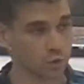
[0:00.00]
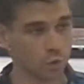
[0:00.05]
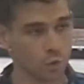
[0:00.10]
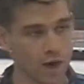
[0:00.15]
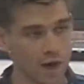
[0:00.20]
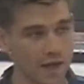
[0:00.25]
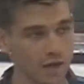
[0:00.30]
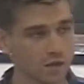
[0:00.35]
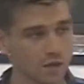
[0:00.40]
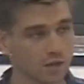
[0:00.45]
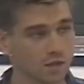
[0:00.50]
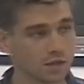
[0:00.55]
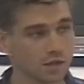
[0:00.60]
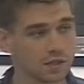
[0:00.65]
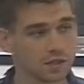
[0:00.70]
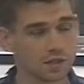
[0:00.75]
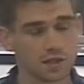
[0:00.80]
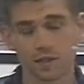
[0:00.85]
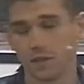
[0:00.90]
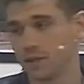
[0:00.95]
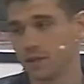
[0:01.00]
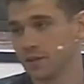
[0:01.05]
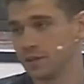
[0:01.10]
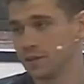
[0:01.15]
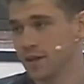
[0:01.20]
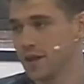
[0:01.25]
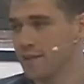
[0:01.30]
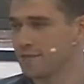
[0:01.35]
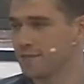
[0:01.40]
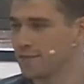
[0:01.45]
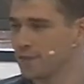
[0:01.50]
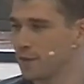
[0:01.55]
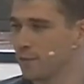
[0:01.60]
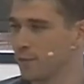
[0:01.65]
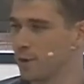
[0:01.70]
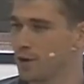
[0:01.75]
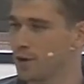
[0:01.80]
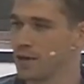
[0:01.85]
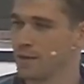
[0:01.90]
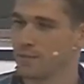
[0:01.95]
well. Everything
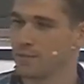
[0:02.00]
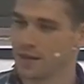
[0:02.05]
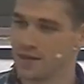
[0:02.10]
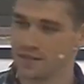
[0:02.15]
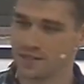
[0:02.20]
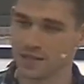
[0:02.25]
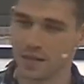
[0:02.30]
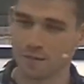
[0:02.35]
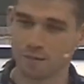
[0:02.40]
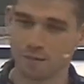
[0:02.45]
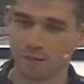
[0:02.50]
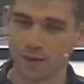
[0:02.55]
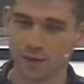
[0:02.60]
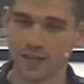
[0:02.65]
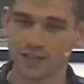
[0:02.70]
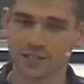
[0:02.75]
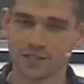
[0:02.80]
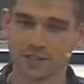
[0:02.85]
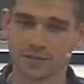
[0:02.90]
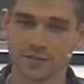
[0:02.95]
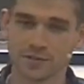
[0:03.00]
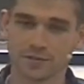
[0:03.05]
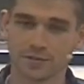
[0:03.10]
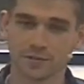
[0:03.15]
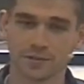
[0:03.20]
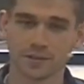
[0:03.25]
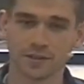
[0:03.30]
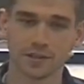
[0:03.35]
about him is impressive.